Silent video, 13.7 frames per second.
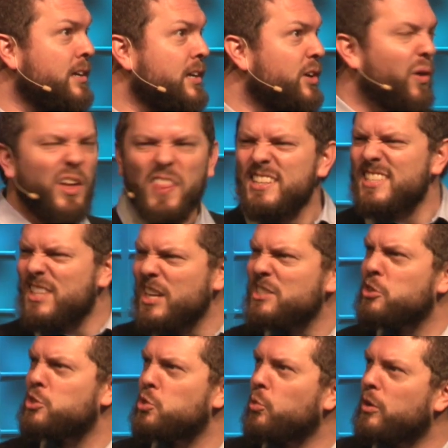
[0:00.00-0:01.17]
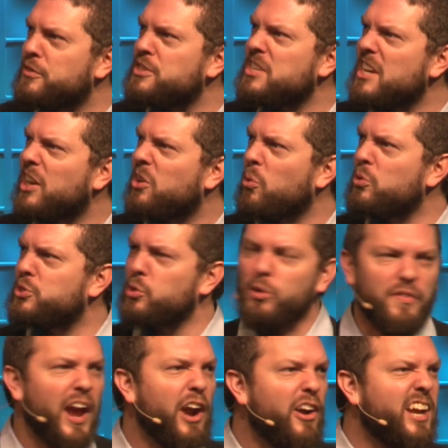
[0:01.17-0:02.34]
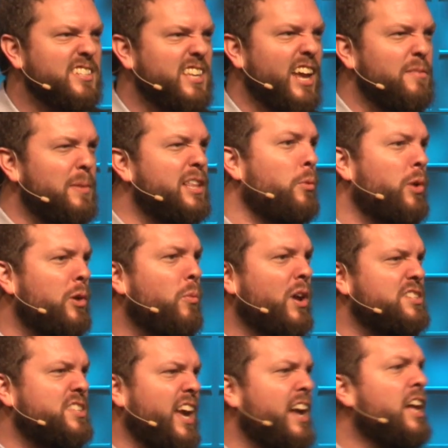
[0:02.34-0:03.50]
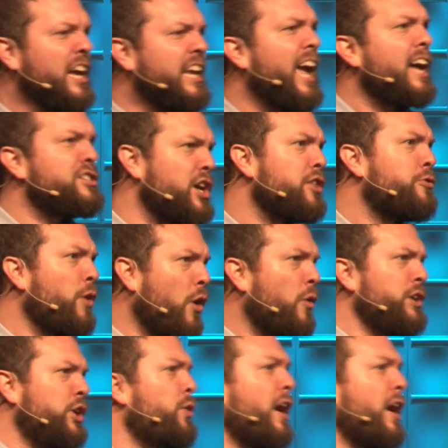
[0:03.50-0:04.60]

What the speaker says: Right? That's the sort of cynical, sort of arrogant side of me that would want to say, yeah, Jethro, you